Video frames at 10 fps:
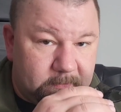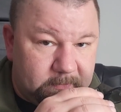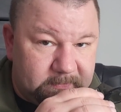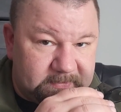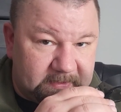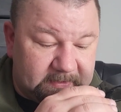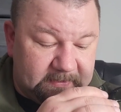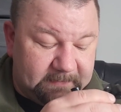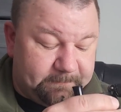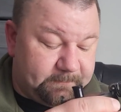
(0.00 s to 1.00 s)
You suck
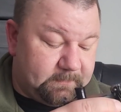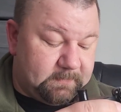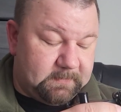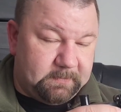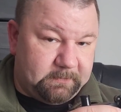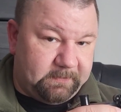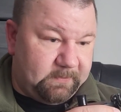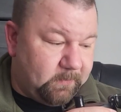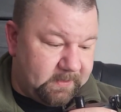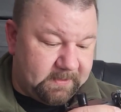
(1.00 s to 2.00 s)
here, dirty
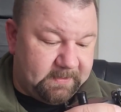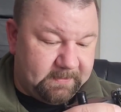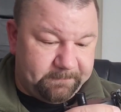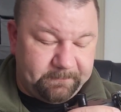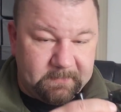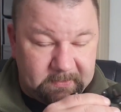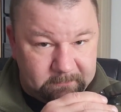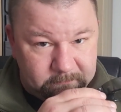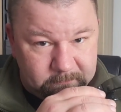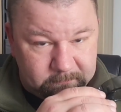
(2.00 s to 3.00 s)
water here, and
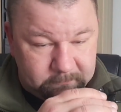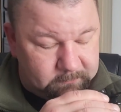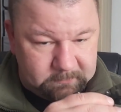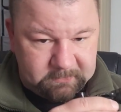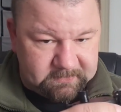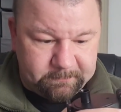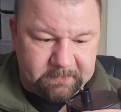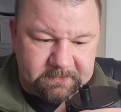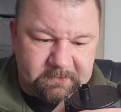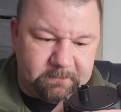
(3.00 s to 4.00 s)
you're
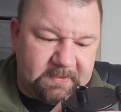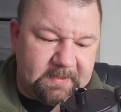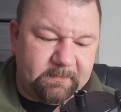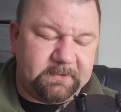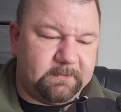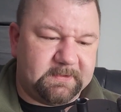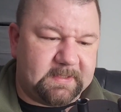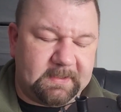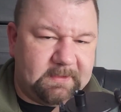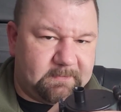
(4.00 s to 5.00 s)
supposed to be able to
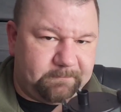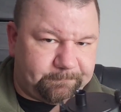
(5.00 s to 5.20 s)
suck it